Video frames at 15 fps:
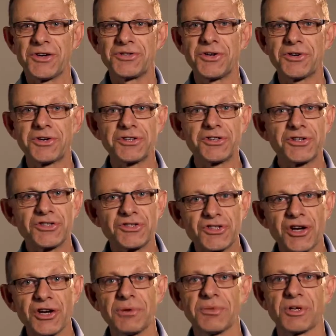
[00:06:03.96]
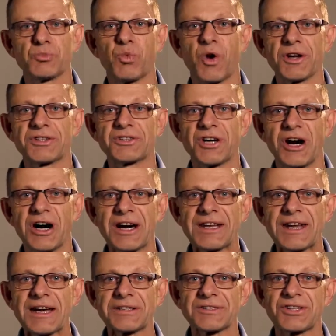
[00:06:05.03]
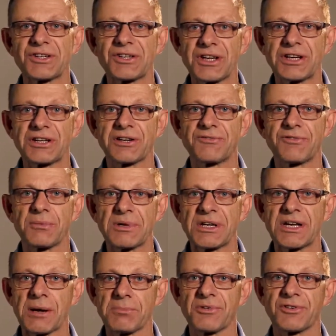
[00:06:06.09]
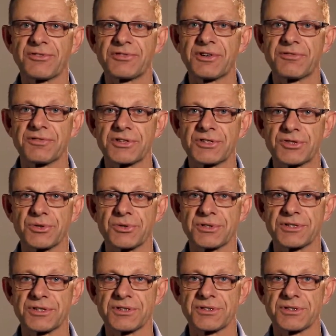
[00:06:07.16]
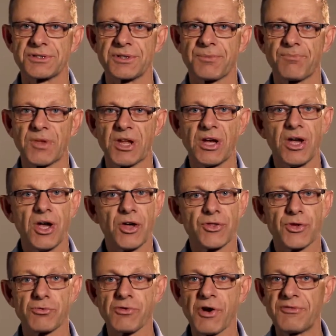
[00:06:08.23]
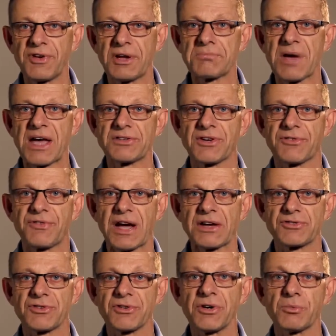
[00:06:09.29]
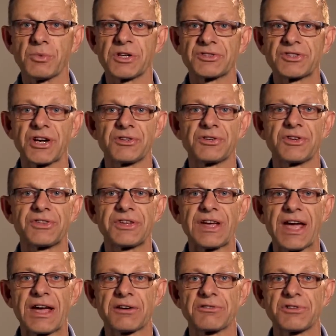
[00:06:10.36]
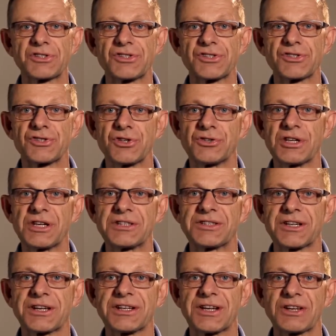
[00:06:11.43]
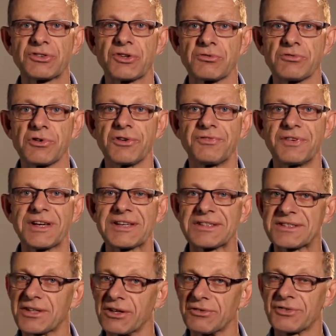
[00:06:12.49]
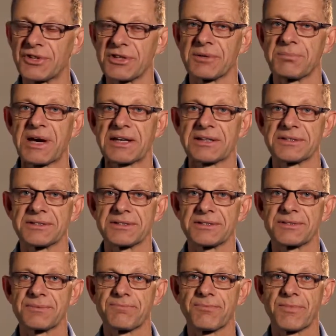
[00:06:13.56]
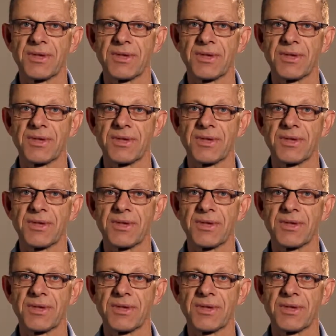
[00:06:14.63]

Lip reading: You can determine what tie downs are needed from a number of different sources. The roofing manufacturer will tell you the anchorages you need to connect the roofing itself to the battens.